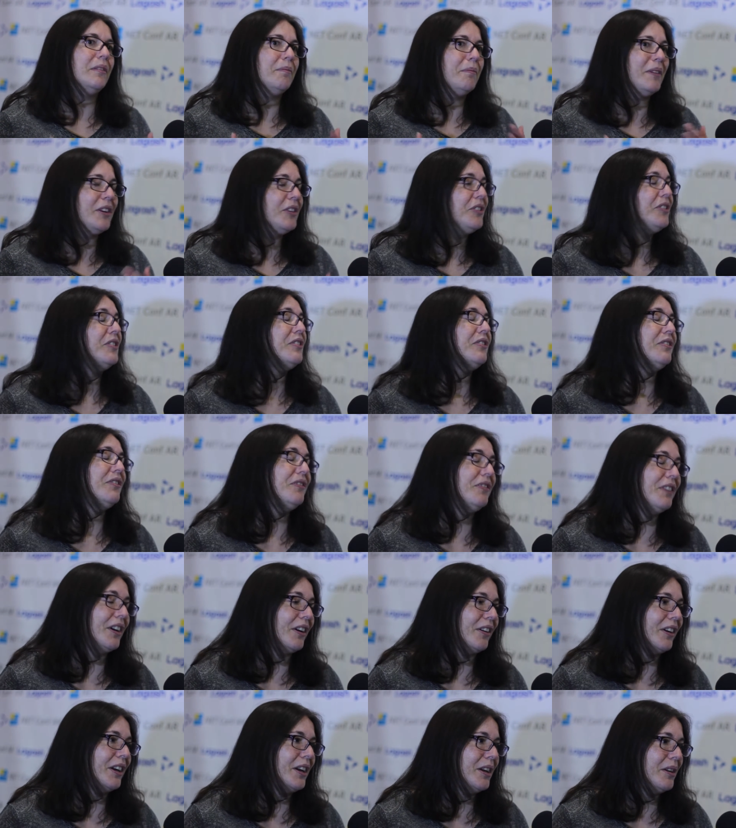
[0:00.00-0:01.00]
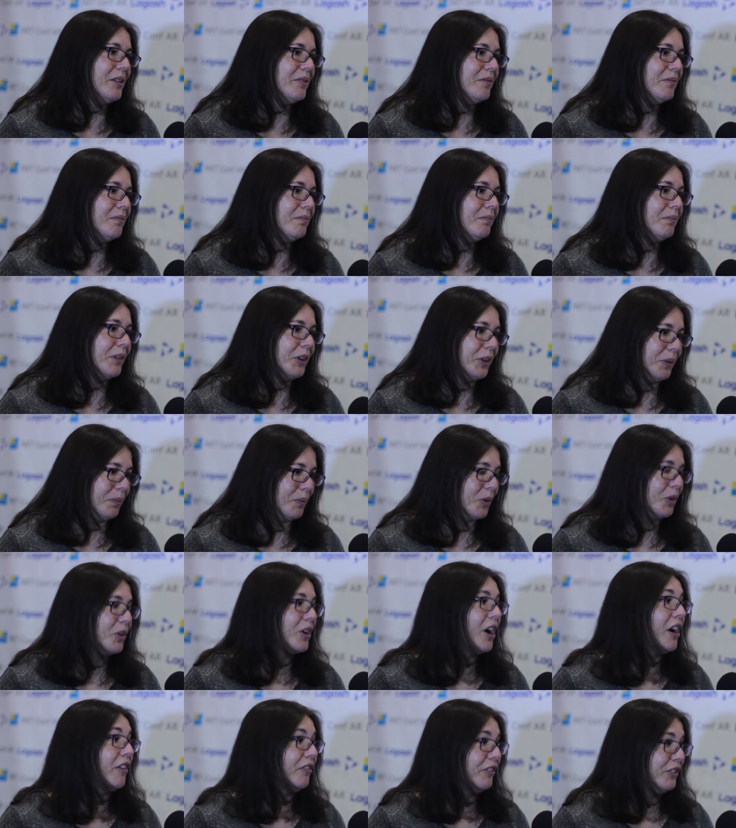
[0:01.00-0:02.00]
makes you very much more
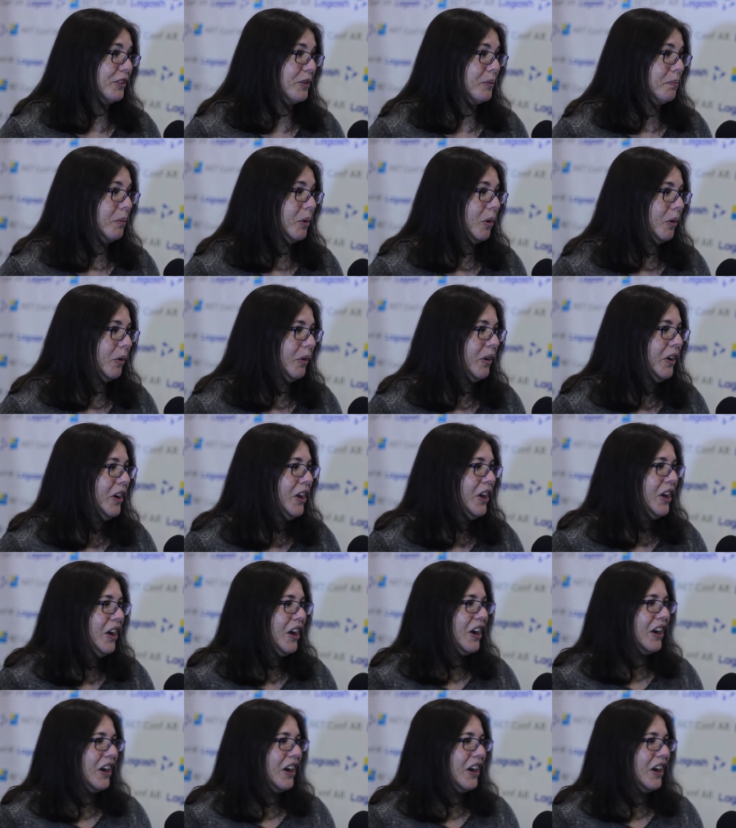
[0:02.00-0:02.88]
comfortable